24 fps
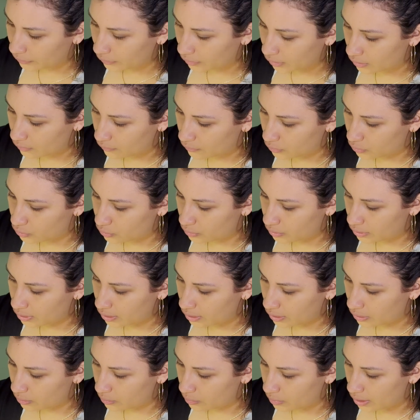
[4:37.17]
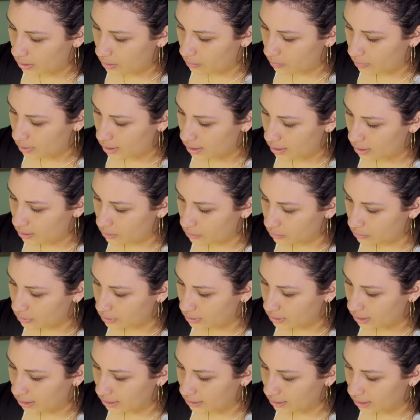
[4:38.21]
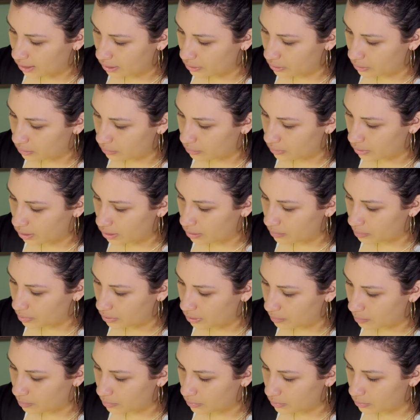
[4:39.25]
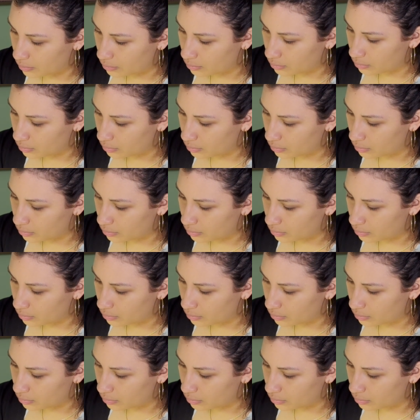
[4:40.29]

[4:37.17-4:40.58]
If you do it the other way around, that's how you cut people.